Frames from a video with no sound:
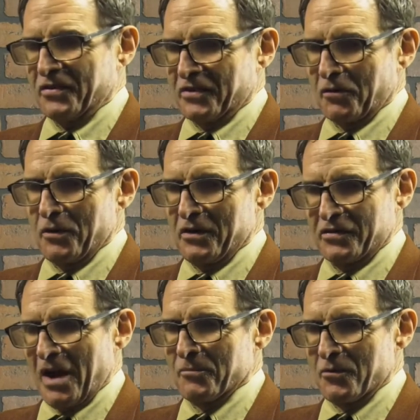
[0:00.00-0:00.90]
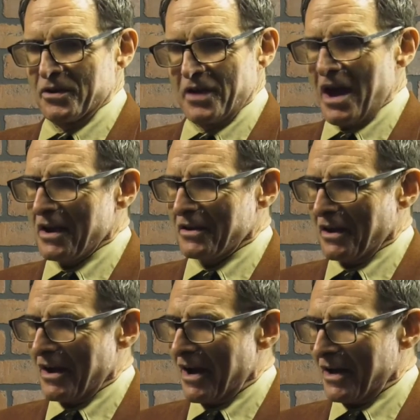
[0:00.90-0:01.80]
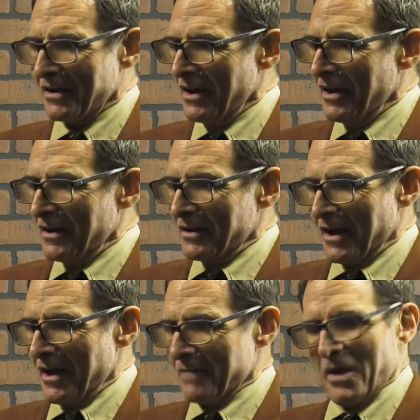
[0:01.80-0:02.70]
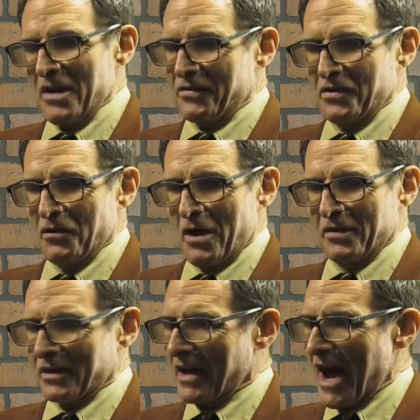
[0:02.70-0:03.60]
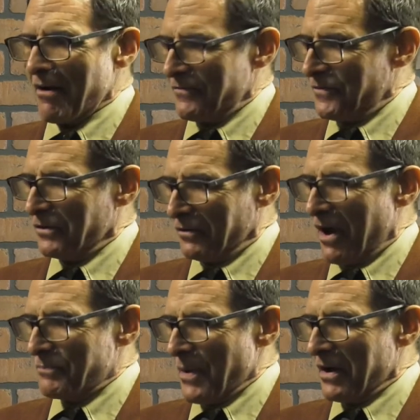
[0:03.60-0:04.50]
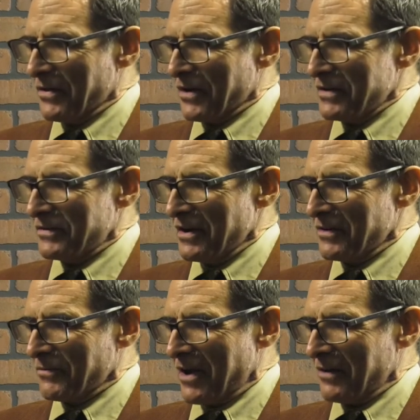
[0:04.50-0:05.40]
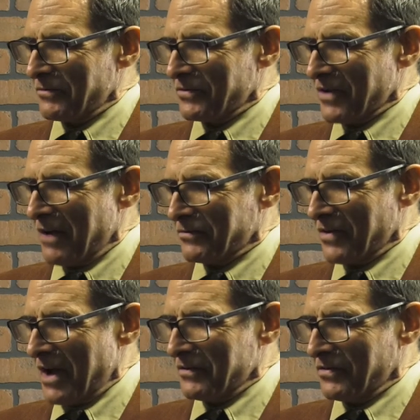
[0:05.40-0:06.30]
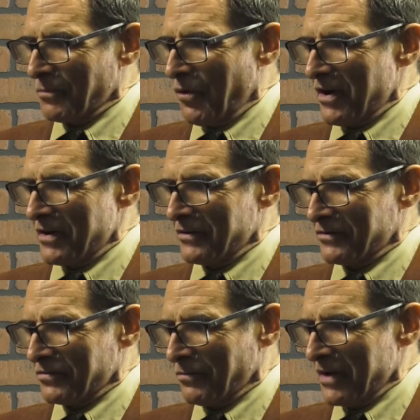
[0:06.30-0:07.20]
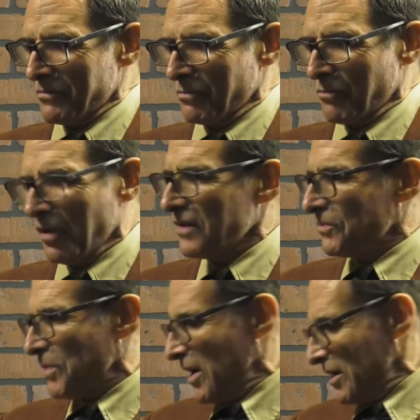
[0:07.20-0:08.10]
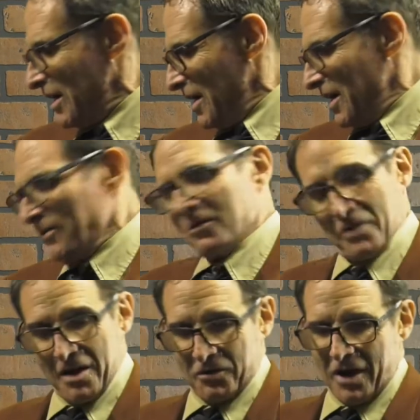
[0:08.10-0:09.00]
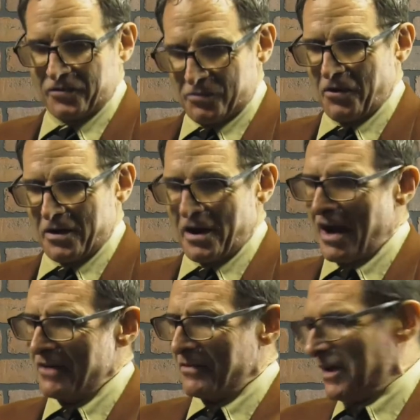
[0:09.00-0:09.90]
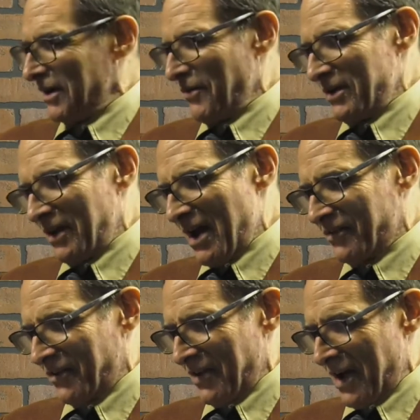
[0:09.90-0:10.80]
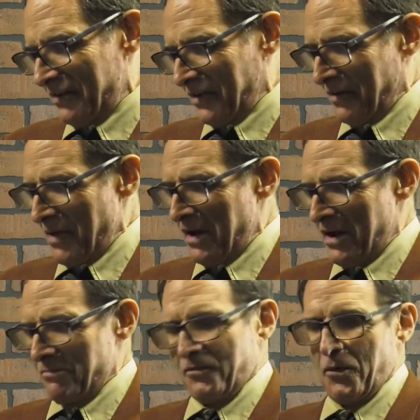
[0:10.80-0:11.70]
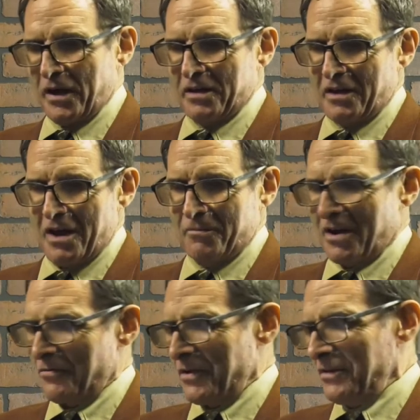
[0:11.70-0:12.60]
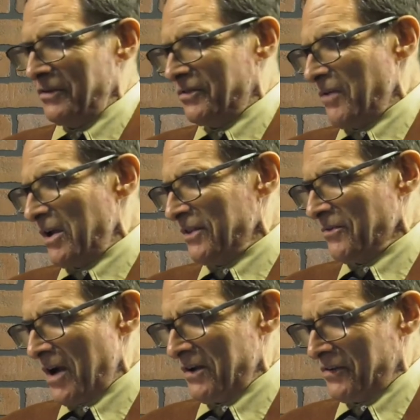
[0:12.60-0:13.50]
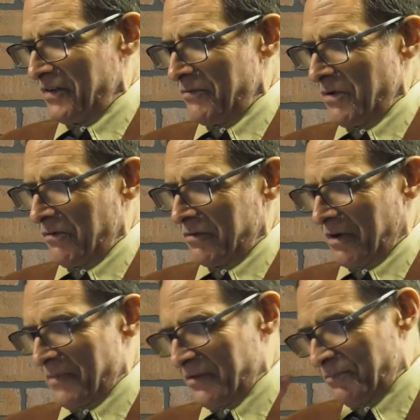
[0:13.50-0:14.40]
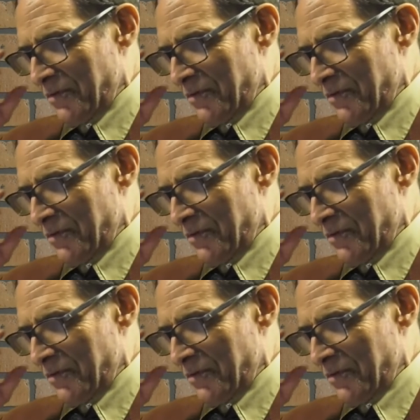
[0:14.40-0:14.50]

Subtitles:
degree summery day. I had my AC on in the car. I feel a lot better than I did when I was outside this morning sweating bullets, but we have an awesome show tonight. We've got a great guest. He's a comedian. Before we get to him, we've got to read these great underwriters, and then we will commence per